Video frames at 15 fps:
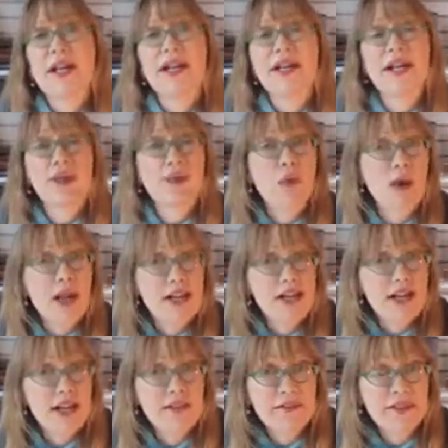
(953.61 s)
can
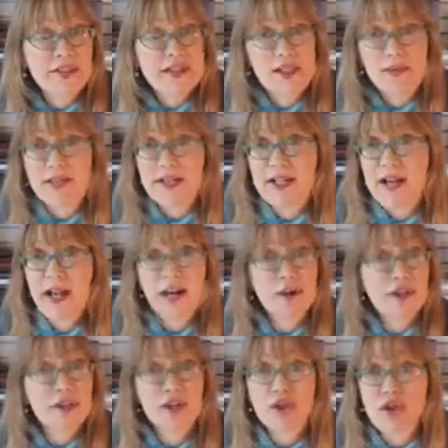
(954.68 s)
qualitatively explain not
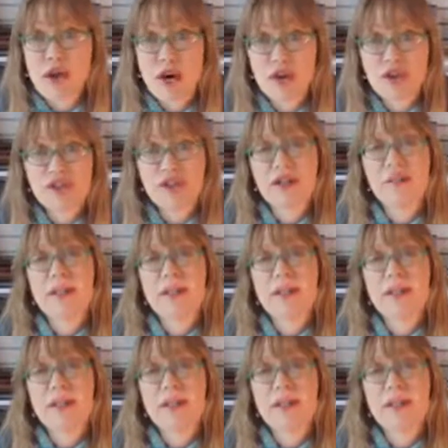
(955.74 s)
only charge,